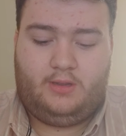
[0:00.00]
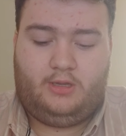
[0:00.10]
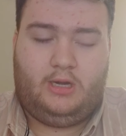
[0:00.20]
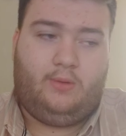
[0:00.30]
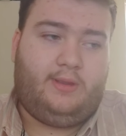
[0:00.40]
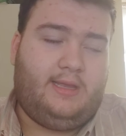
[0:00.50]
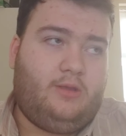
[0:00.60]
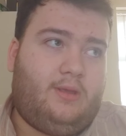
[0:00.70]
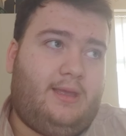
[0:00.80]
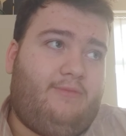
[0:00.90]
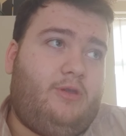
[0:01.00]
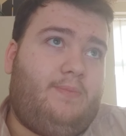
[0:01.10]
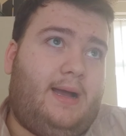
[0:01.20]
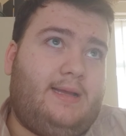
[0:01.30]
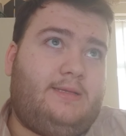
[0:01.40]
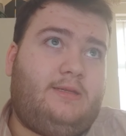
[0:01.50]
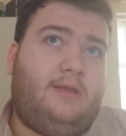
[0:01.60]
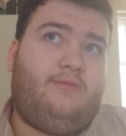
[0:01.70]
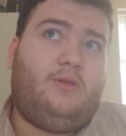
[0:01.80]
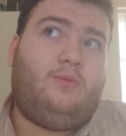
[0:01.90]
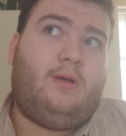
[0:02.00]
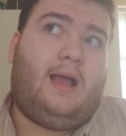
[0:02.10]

If you